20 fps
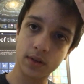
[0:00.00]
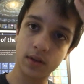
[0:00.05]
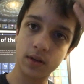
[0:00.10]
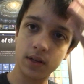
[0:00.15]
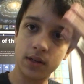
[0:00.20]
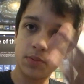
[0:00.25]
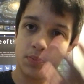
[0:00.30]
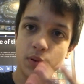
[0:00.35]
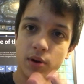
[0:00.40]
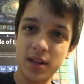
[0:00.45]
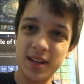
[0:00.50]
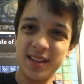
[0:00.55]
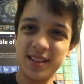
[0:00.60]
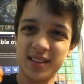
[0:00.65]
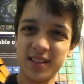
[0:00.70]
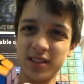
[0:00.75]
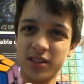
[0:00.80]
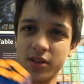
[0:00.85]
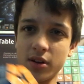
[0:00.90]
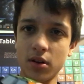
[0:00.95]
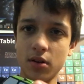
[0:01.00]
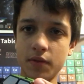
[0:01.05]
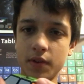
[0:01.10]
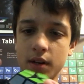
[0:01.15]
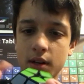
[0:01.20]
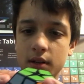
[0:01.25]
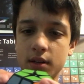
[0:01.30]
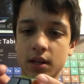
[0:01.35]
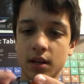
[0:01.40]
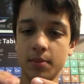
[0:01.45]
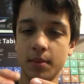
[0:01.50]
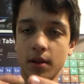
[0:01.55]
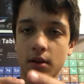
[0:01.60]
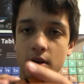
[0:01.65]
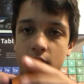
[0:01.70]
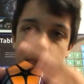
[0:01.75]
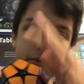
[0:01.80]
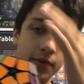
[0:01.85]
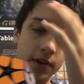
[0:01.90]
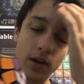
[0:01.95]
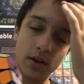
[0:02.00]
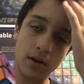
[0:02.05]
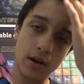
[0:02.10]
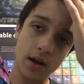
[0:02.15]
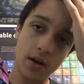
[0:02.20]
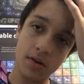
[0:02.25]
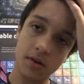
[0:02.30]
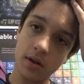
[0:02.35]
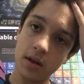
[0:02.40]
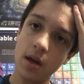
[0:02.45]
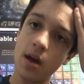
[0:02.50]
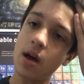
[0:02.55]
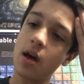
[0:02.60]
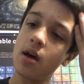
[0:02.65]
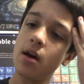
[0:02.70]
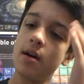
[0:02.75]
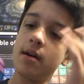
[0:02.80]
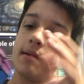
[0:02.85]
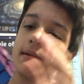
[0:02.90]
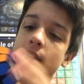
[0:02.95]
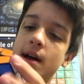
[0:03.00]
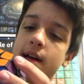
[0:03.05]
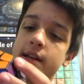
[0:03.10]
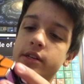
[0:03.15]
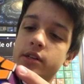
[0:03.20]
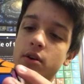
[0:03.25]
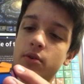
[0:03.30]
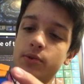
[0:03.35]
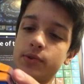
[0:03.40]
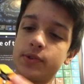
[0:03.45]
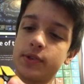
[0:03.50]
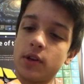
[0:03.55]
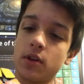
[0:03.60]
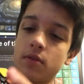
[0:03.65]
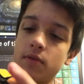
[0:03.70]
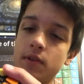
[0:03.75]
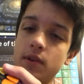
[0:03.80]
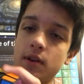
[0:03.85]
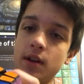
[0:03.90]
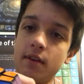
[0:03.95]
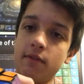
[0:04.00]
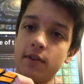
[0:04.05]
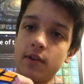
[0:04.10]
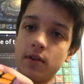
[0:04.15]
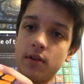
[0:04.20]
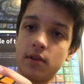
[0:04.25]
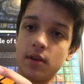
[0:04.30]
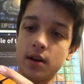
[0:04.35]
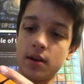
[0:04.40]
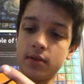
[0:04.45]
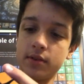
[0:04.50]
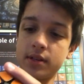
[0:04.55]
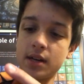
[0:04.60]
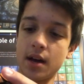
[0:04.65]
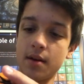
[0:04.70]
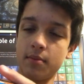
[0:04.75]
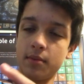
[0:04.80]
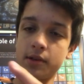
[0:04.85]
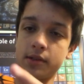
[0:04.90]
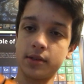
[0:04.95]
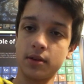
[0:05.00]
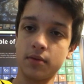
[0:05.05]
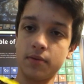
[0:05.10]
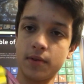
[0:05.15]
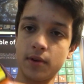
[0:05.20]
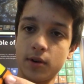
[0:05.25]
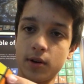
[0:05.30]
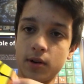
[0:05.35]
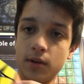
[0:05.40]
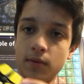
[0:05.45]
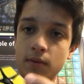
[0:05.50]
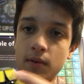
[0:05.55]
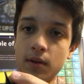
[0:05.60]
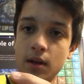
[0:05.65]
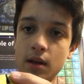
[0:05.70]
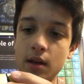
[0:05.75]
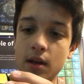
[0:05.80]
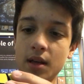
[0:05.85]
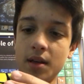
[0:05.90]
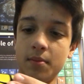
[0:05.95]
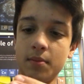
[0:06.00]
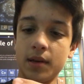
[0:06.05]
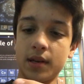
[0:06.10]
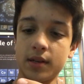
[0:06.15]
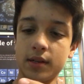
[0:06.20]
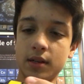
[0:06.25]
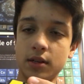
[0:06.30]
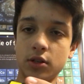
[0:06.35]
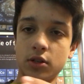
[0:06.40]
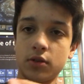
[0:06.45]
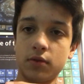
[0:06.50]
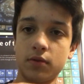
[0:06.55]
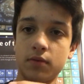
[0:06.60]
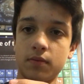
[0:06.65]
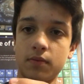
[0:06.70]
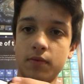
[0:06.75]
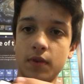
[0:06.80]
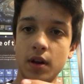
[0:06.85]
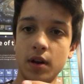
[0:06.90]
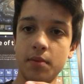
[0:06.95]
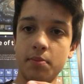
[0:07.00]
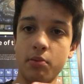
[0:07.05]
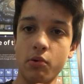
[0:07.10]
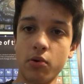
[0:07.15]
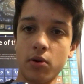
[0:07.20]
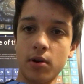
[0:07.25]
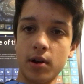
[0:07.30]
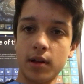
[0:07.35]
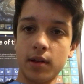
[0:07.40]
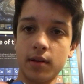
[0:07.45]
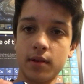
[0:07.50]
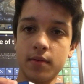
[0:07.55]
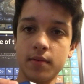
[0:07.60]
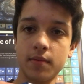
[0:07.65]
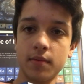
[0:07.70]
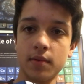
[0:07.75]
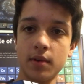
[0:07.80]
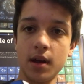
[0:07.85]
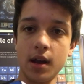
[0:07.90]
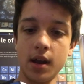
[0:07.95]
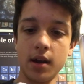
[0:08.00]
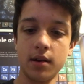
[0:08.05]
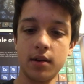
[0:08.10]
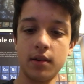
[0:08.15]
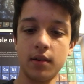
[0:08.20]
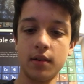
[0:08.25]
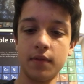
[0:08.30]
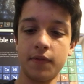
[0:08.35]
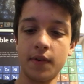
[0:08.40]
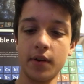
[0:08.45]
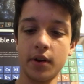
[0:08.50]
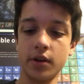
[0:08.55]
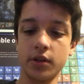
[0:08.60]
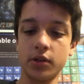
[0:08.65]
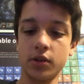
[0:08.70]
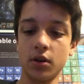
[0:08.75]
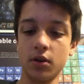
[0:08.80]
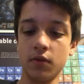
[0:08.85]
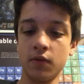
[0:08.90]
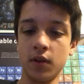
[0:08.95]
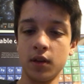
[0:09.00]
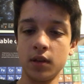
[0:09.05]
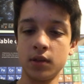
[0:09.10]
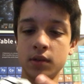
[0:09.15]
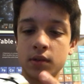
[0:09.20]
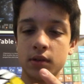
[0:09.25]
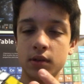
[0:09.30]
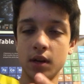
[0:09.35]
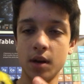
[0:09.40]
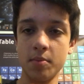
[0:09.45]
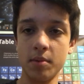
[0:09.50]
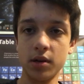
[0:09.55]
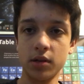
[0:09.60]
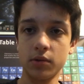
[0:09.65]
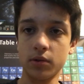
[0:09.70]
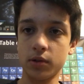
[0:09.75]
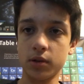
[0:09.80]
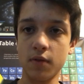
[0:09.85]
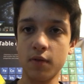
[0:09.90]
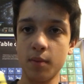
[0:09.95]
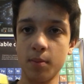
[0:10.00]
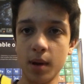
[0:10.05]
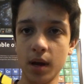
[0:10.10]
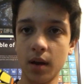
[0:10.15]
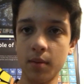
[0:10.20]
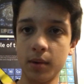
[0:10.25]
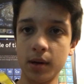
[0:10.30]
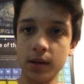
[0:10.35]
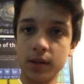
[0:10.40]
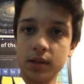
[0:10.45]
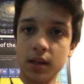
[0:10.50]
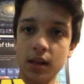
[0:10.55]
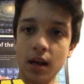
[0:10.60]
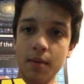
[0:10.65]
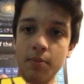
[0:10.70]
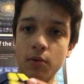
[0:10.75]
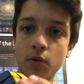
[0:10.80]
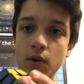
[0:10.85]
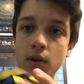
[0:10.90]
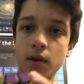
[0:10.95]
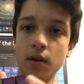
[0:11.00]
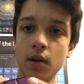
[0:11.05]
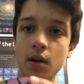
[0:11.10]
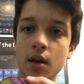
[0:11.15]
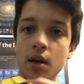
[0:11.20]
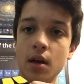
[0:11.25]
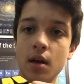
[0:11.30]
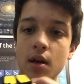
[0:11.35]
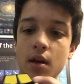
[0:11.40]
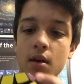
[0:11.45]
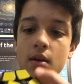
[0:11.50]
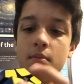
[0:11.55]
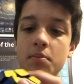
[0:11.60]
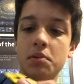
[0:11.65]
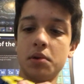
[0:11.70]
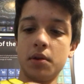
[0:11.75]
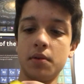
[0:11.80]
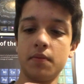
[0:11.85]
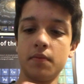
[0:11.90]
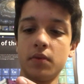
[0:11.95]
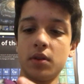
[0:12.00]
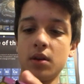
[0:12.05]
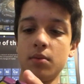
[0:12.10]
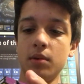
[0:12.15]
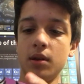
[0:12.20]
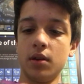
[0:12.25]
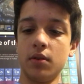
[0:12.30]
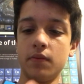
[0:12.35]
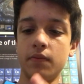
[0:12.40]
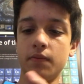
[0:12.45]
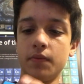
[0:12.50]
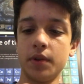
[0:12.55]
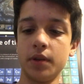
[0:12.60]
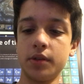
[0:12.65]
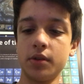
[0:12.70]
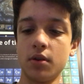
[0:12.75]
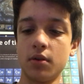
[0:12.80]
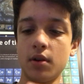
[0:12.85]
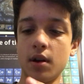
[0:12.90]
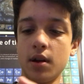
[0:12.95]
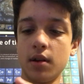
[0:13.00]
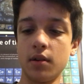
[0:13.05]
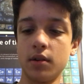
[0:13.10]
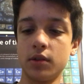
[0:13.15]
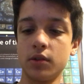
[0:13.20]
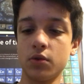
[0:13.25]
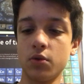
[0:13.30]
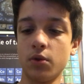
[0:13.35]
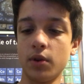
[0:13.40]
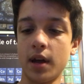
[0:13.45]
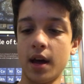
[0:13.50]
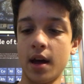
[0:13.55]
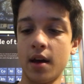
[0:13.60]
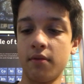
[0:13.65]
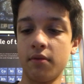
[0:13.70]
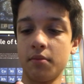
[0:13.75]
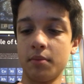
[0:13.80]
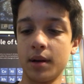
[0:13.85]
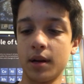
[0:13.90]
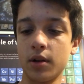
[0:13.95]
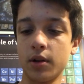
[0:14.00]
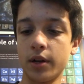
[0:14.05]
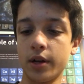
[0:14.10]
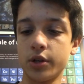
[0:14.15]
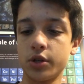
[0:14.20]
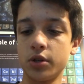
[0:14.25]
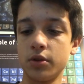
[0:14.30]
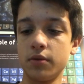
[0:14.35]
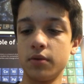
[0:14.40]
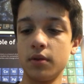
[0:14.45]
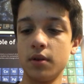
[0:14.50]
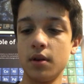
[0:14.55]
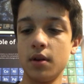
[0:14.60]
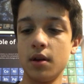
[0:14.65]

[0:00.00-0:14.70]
It's pretty easy to solve. It didn't take me long to figure out. I don't solve it ever. I don't time myself on it because I just find it boring. And if I'm going to solve this, I might as well solve a Megaminx at that point. But, I mean, it's alright. It's cool to have in my collection.